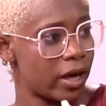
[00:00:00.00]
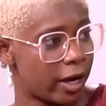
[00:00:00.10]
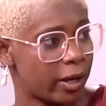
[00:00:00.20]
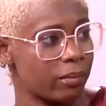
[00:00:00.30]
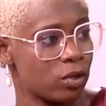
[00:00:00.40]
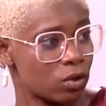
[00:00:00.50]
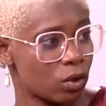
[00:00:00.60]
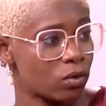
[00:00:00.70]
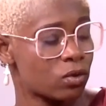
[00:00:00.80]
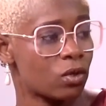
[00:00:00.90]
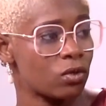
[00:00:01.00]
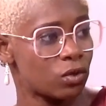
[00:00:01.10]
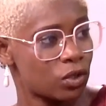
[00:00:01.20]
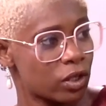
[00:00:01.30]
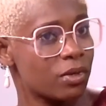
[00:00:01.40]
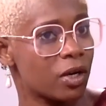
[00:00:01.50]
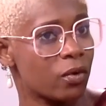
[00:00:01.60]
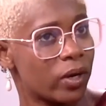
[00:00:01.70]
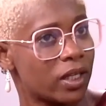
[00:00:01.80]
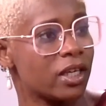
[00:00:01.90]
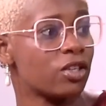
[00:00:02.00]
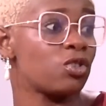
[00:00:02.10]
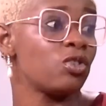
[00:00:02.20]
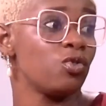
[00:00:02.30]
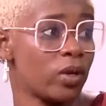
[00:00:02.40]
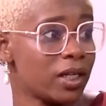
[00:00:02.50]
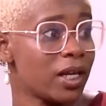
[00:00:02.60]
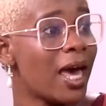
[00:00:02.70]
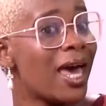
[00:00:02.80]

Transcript: results on social media where their children